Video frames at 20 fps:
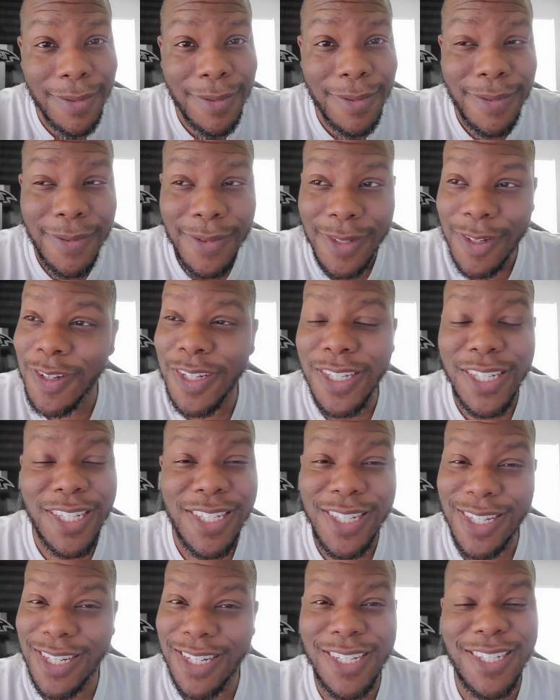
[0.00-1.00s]
So
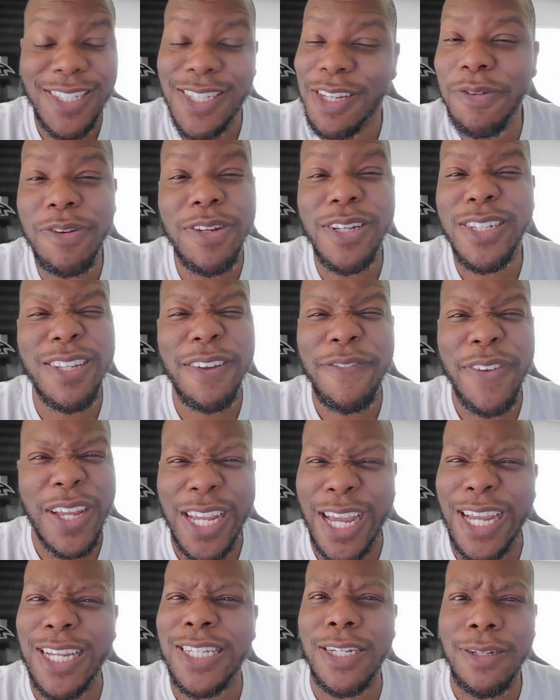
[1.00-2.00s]
consider it as a
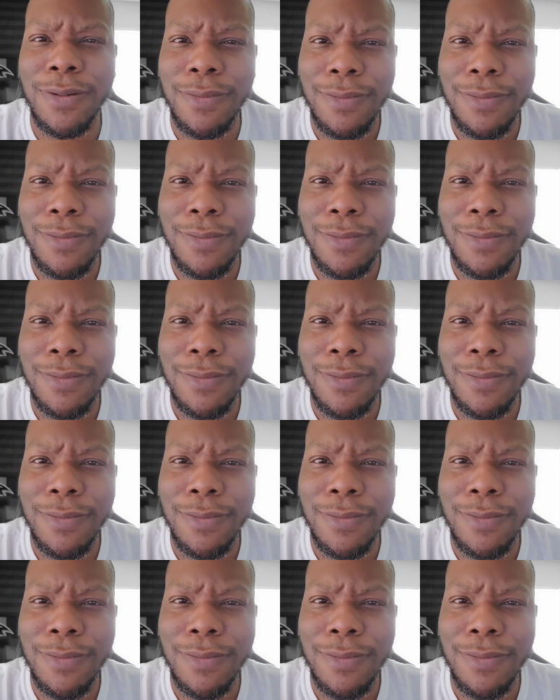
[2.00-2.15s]
vacation.